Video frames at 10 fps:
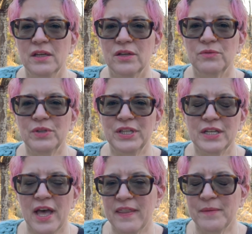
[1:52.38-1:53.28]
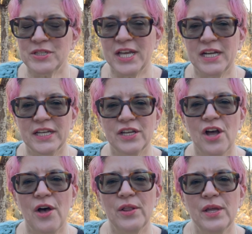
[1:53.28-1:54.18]
really not that much editing at
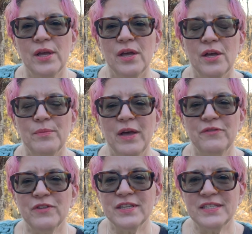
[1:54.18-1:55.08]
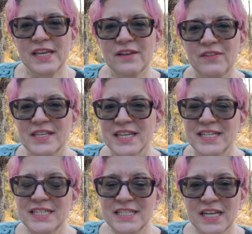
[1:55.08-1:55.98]
all. But for the sake of ease, I
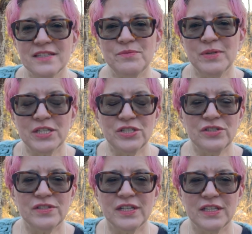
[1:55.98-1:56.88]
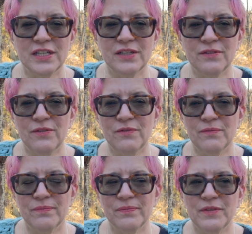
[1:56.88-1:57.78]
did take some pictures and a little
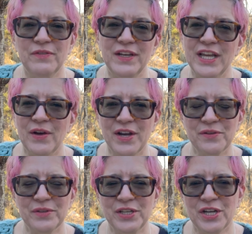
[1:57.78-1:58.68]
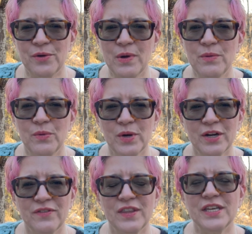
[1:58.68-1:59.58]
video. I don't really know what will
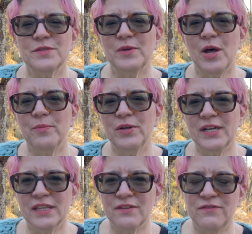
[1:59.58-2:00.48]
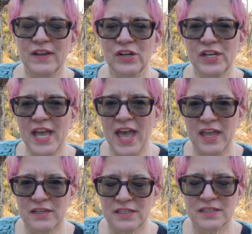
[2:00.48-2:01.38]
work for this, but I'll put it at the very
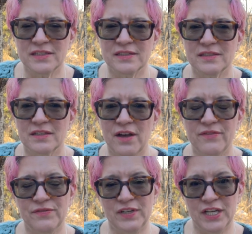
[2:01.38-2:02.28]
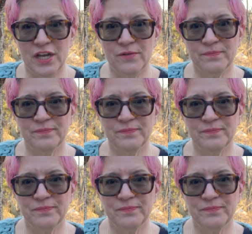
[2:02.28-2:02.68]
end of the video.